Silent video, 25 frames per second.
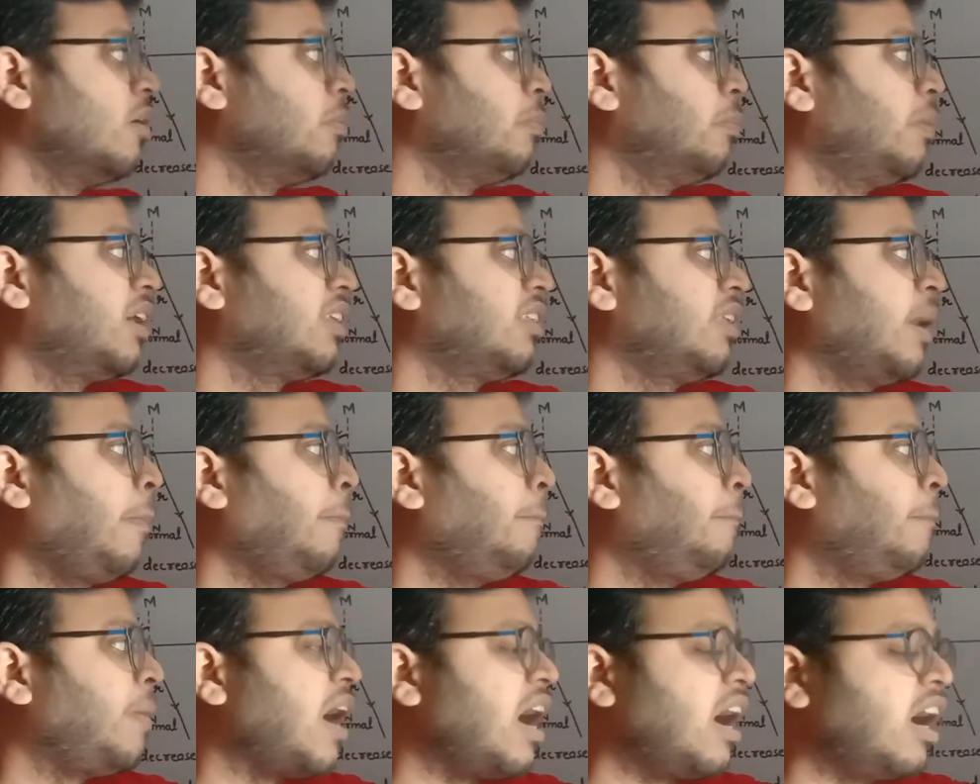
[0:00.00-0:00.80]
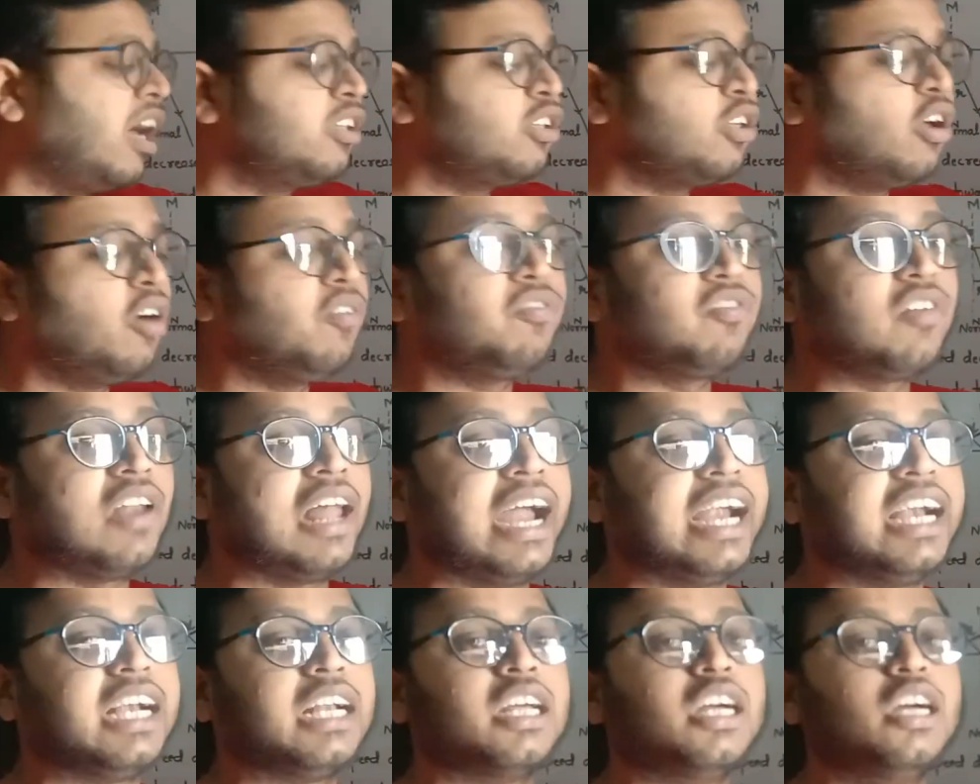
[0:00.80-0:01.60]
but the path of
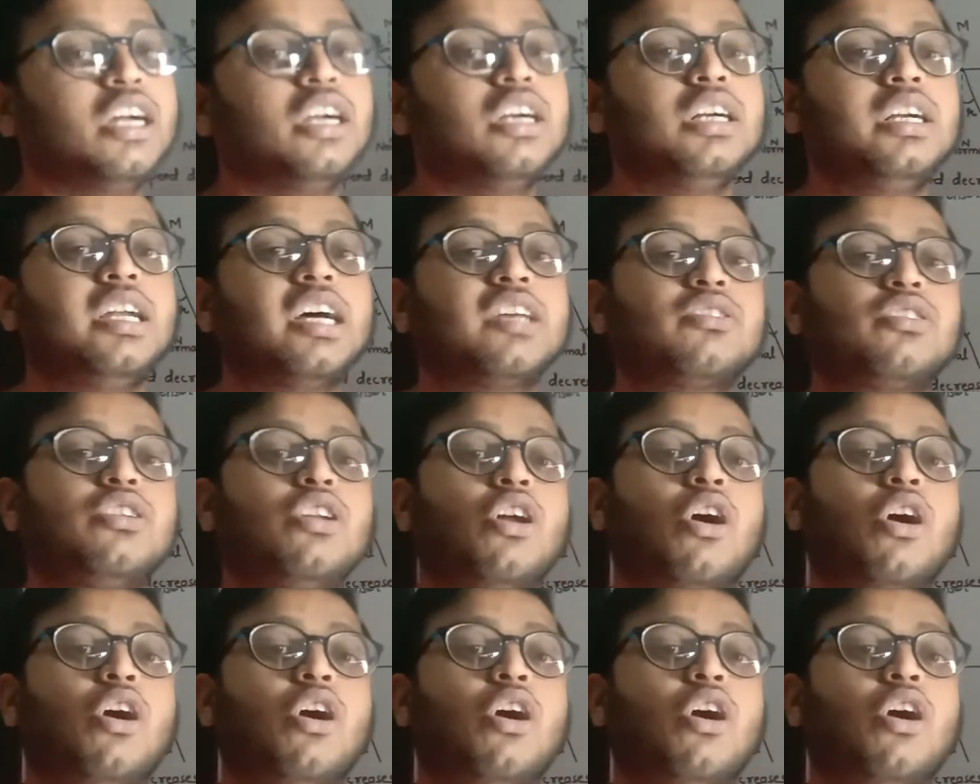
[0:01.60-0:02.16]
light does